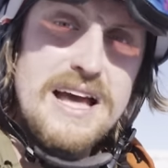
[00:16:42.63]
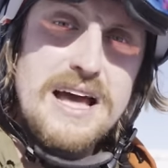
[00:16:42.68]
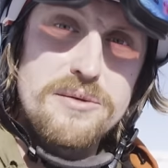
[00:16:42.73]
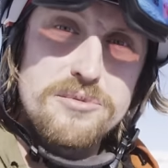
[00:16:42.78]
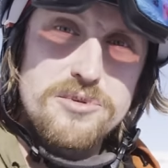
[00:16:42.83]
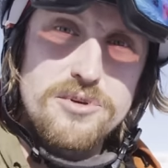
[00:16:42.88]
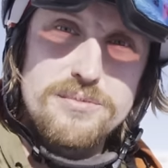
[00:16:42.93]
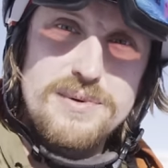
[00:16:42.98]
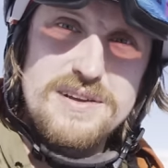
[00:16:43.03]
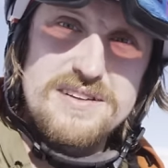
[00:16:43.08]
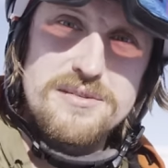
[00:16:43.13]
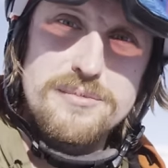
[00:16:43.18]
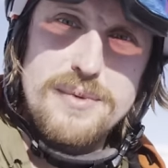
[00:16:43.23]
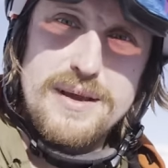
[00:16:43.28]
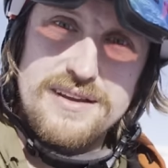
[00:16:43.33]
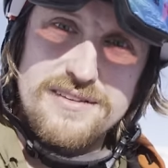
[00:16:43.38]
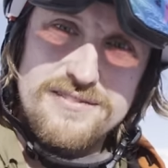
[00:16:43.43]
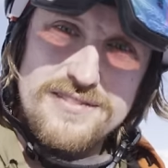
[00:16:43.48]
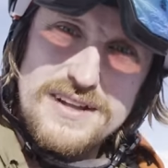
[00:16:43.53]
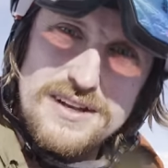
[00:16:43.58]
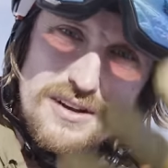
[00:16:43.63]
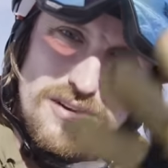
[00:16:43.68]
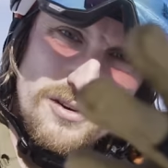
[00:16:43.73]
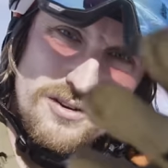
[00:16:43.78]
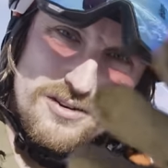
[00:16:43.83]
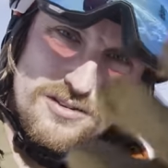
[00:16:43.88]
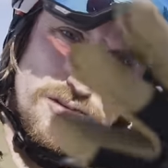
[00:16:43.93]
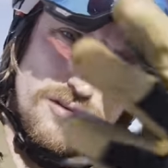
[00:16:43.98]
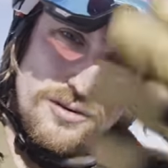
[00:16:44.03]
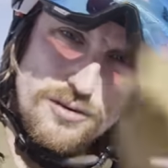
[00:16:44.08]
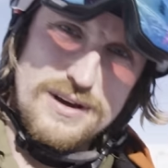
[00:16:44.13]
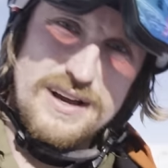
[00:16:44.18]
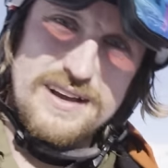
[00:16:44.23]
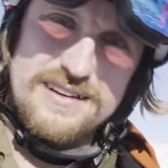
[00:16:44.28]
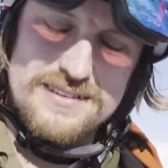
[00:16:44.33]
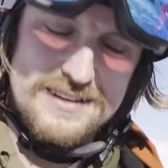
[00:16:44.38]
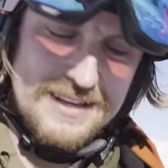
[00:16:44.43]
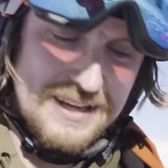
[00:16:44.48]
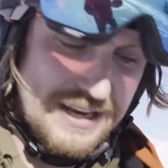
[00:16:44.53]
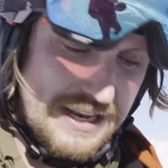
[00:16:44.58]
I'm so busy making videos, so you
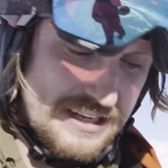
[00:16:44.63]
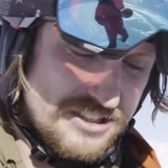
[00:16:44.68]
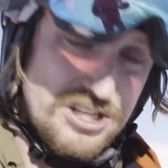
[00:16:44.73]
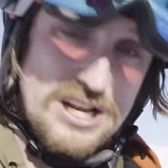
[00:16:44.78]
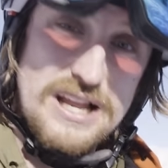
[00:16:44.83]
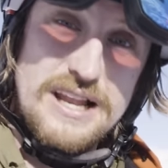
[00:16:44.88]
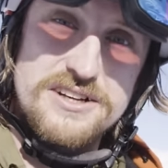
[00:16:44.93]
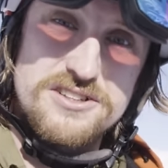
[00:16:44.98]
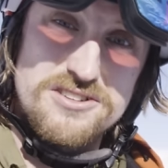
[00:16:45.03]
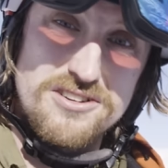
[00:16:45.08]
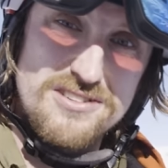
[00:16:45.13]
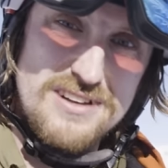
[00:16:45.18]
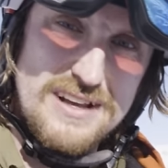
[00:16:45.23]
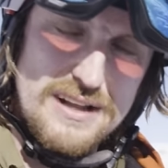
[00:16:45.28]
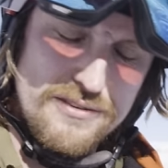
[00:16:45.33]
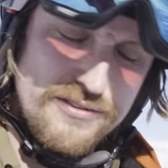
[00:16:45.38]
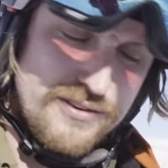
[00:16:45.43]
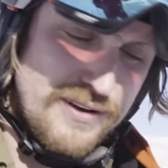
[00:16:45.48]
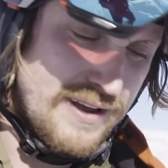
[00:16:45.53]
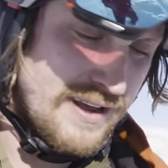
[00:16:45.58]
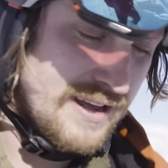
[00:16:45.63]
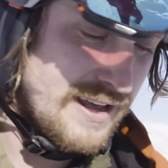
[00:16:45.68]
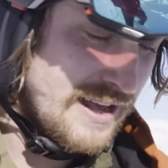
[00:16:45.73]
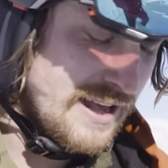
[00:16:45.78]
guys can challenge yourself.